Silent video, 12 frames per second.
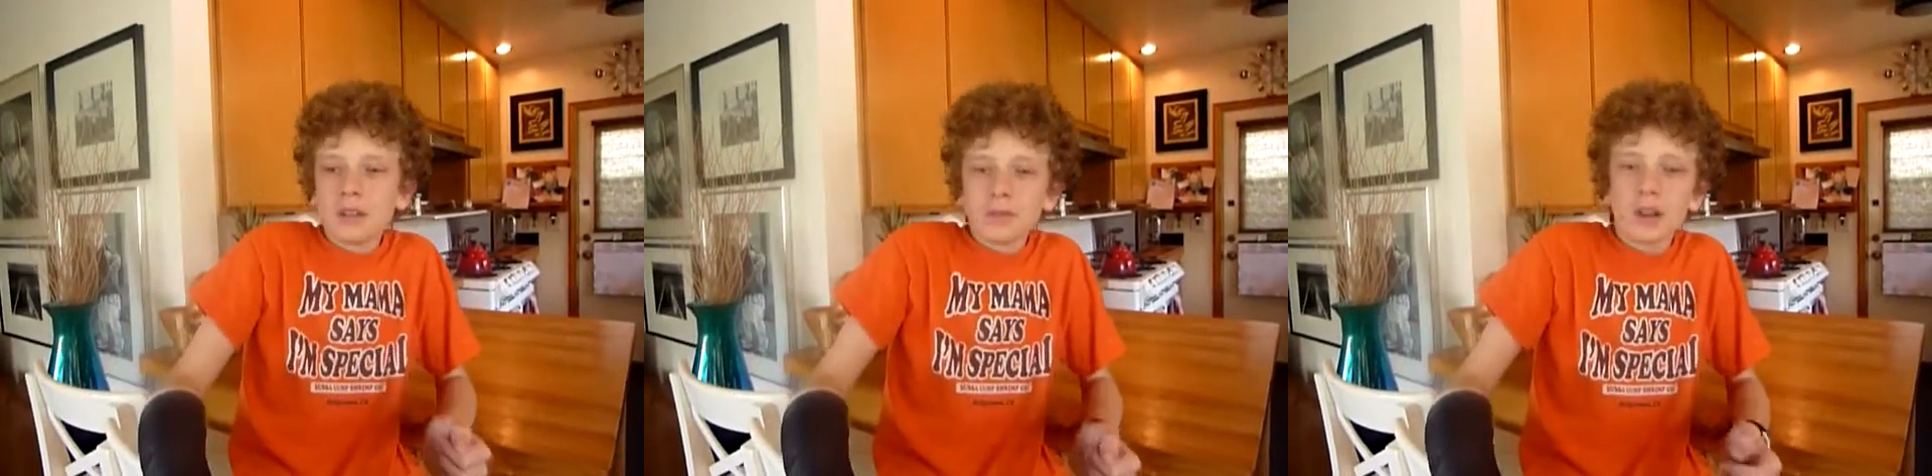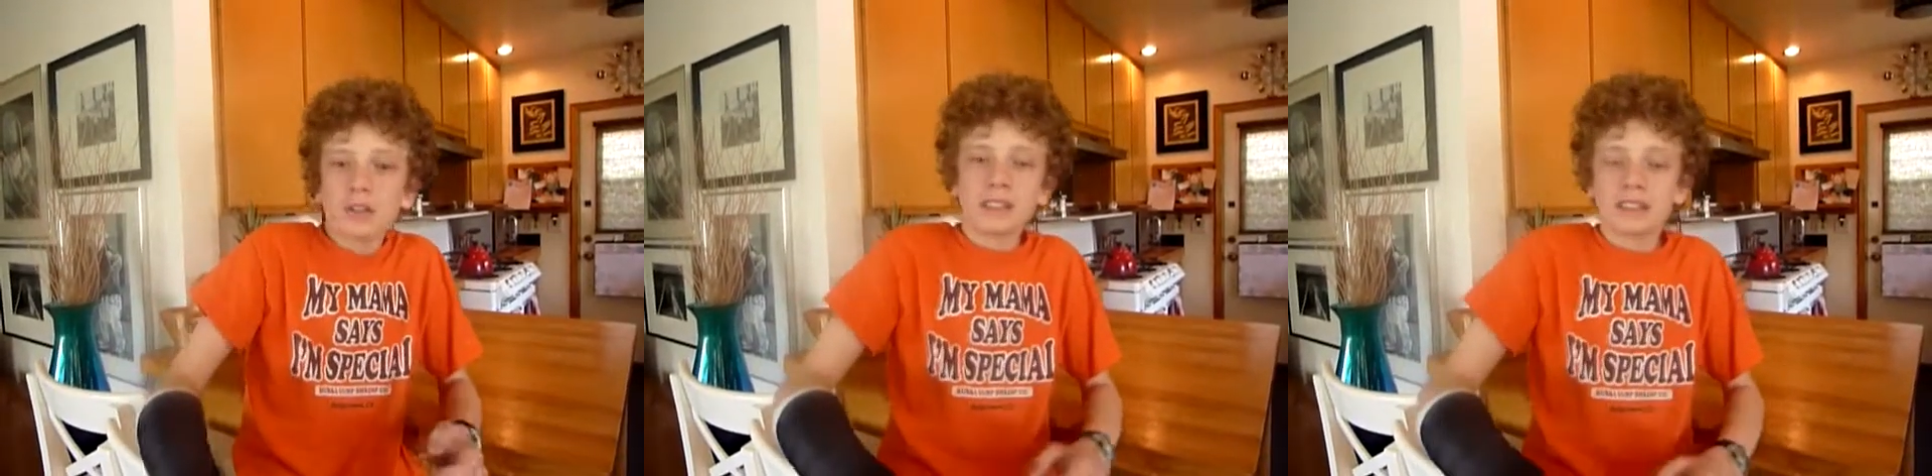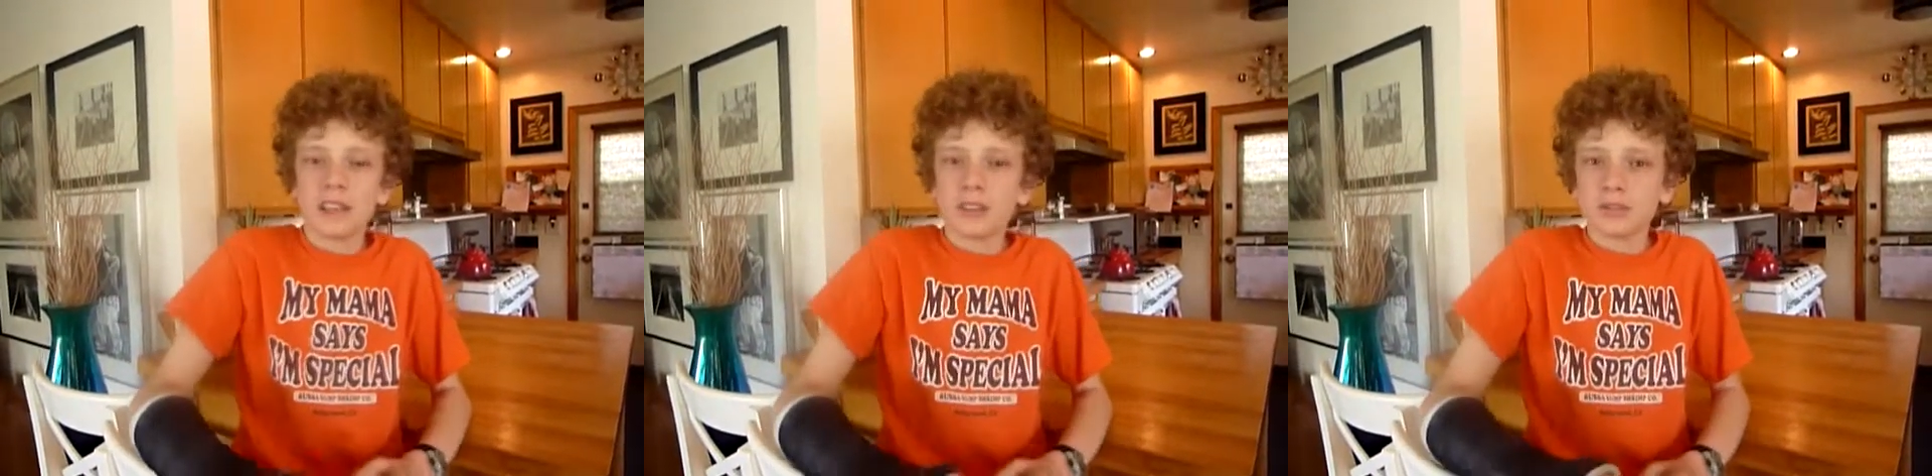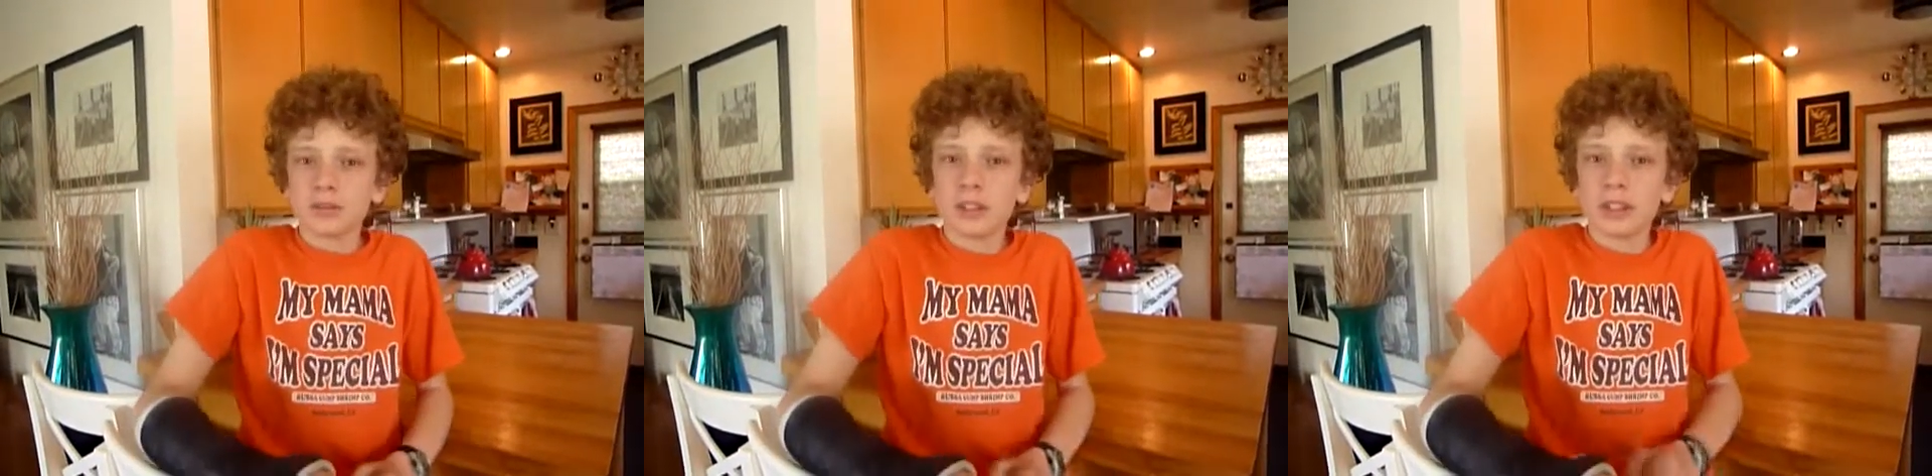Probably because I
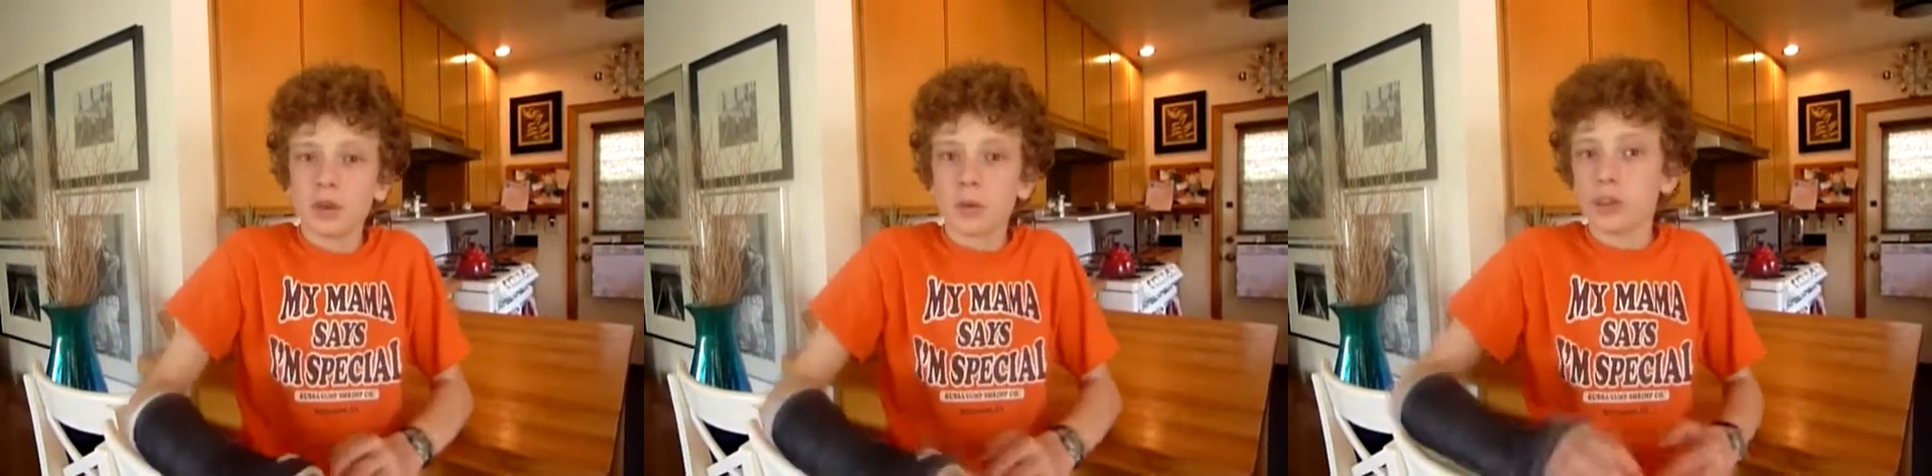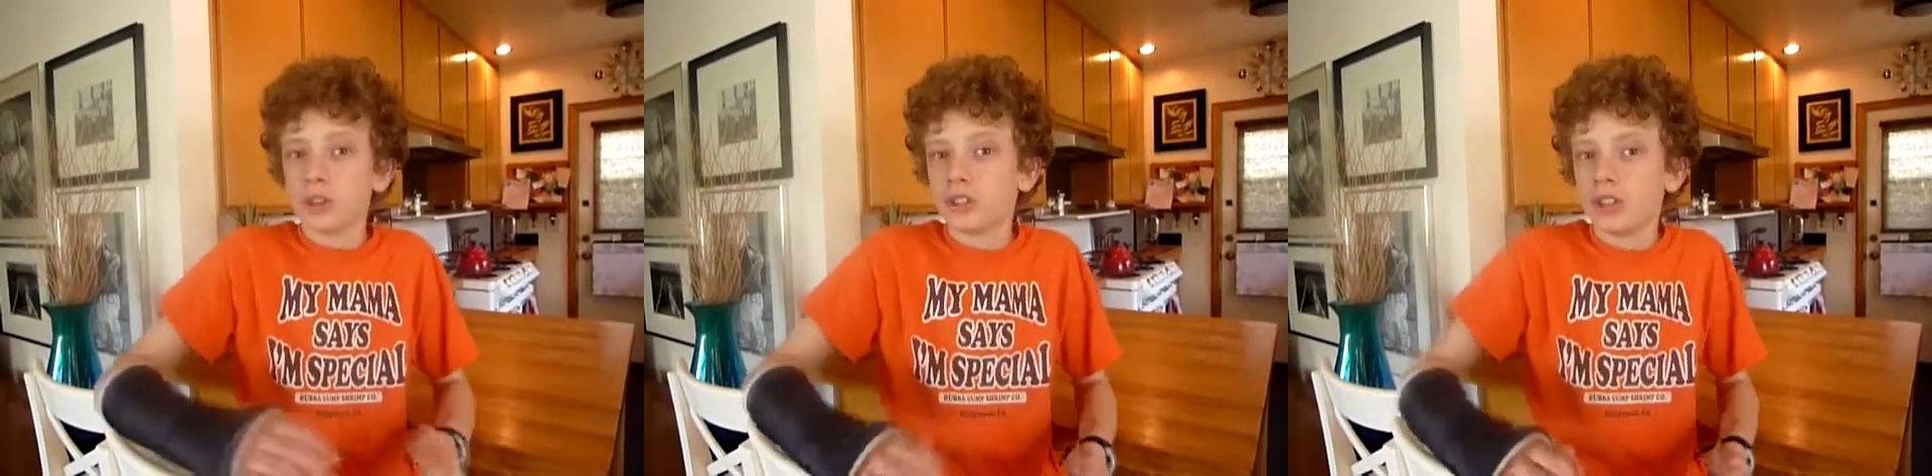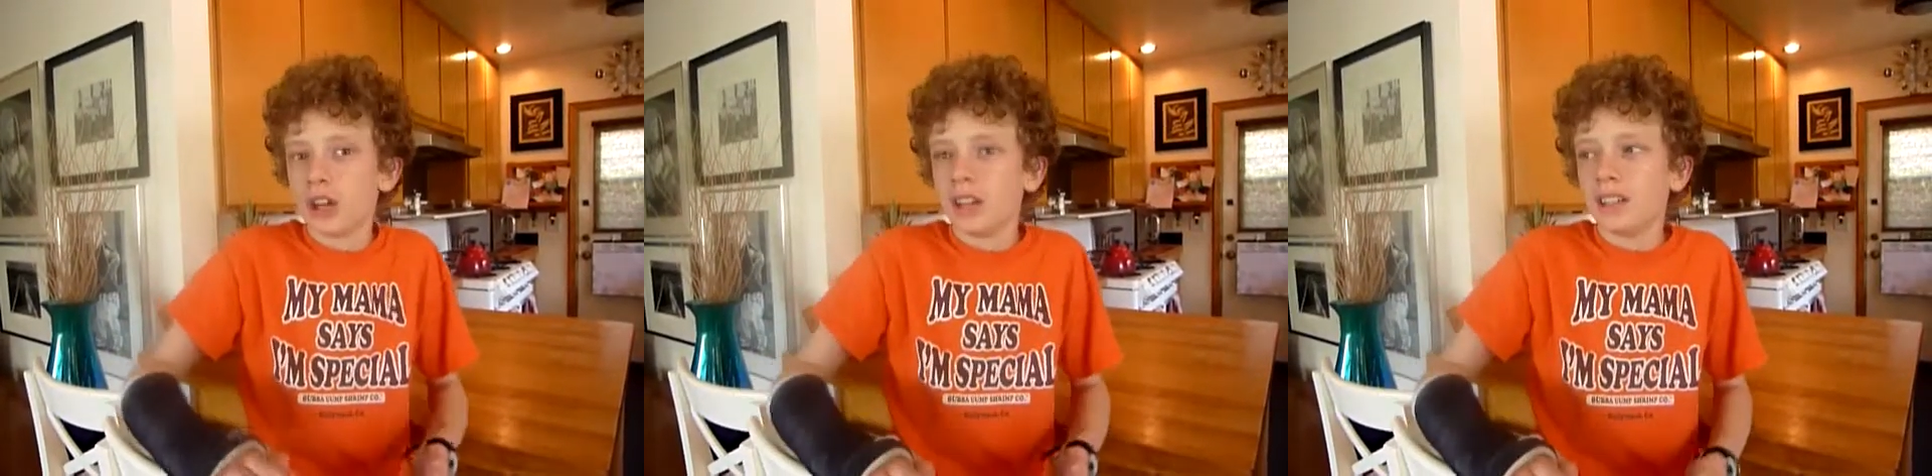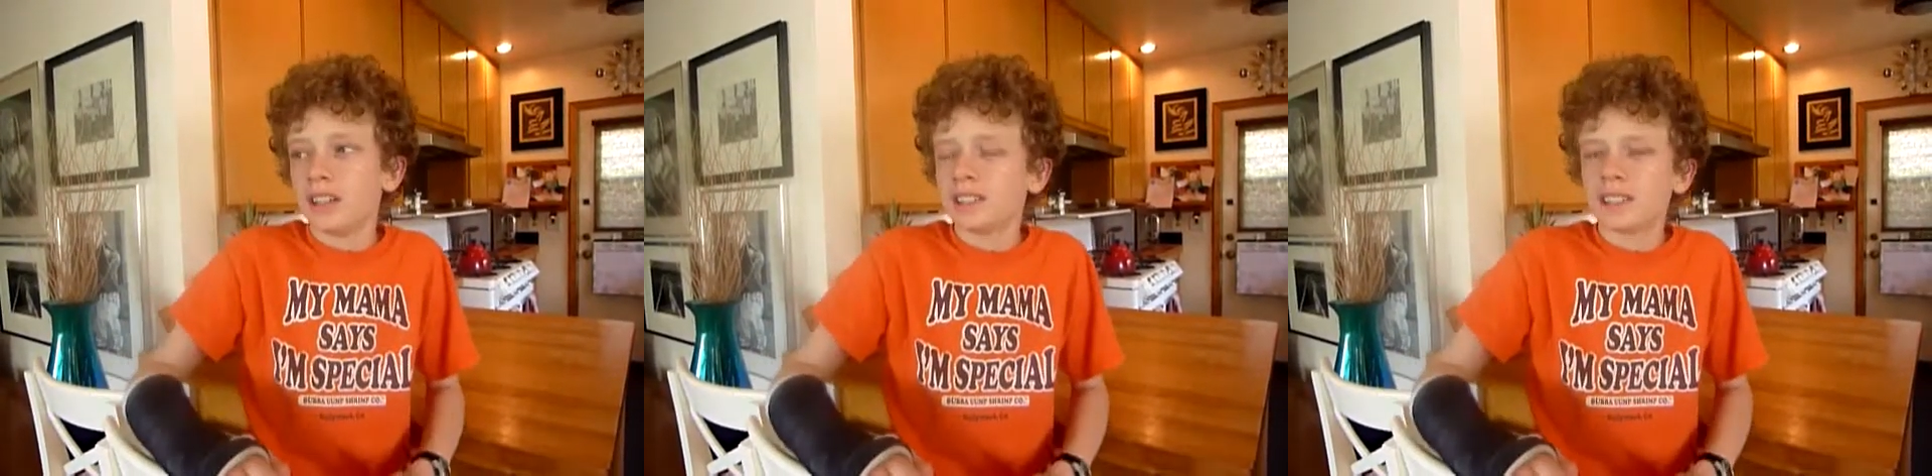don't quite know when they're
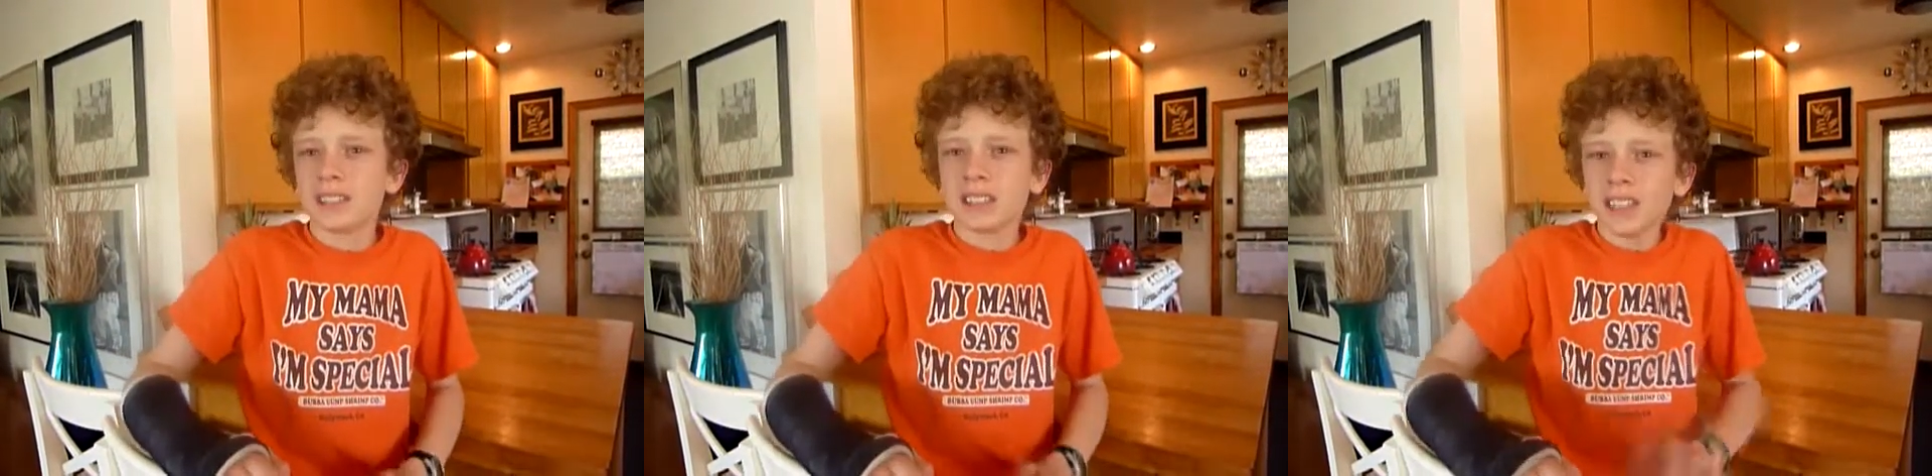done. It's a